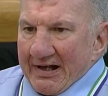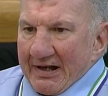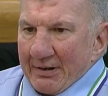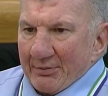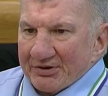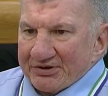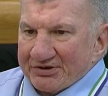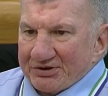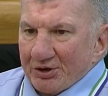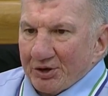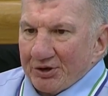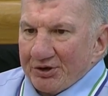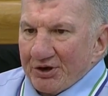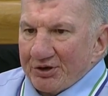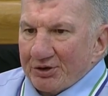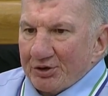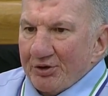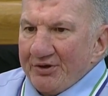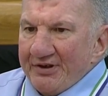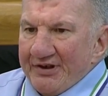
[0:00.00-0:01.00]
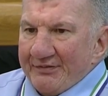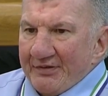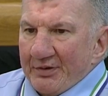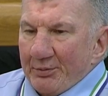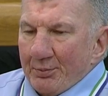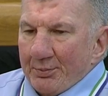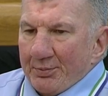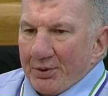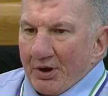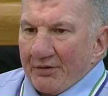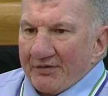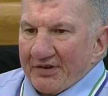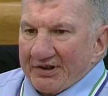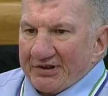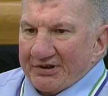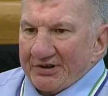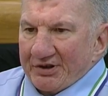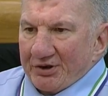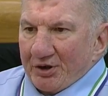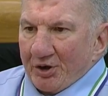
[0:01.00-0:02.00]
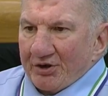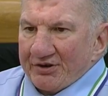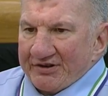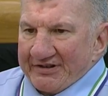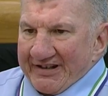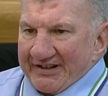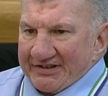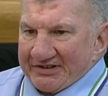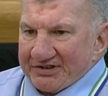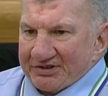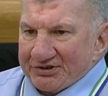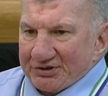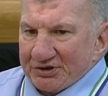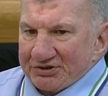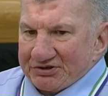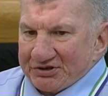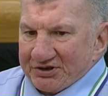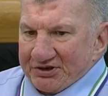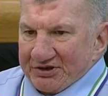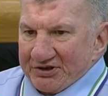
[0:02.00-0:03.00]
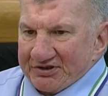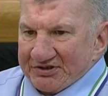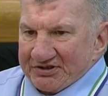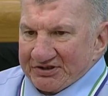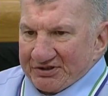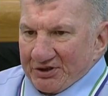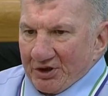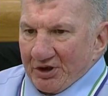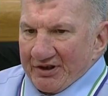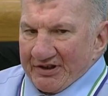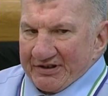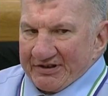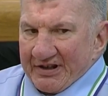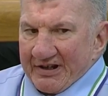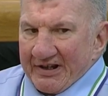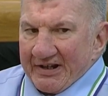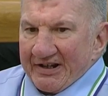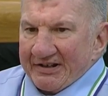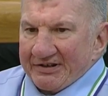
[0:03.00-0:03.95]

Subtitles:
and was told, don't even bother contacting Social Security Scotland